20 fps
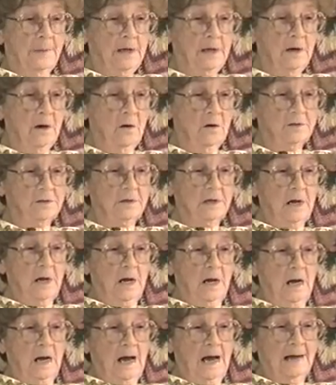because
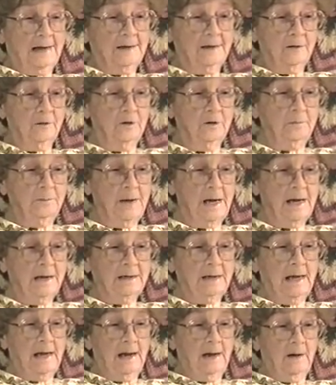I can look
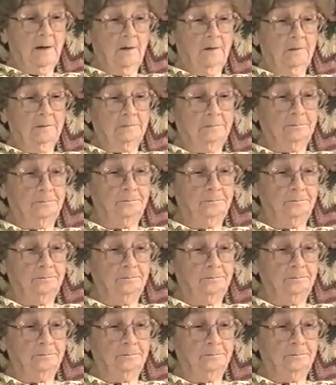back now